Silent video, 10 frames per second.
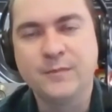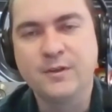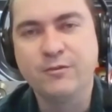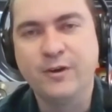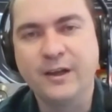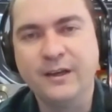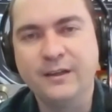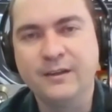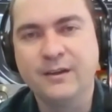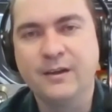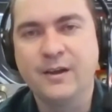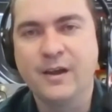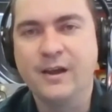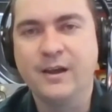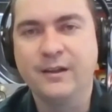defining
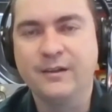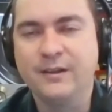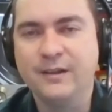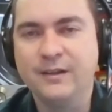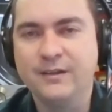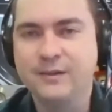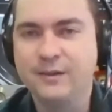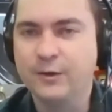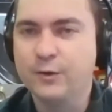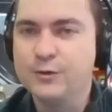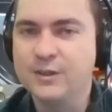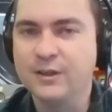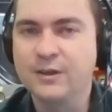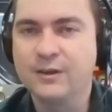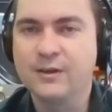the
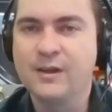acoustic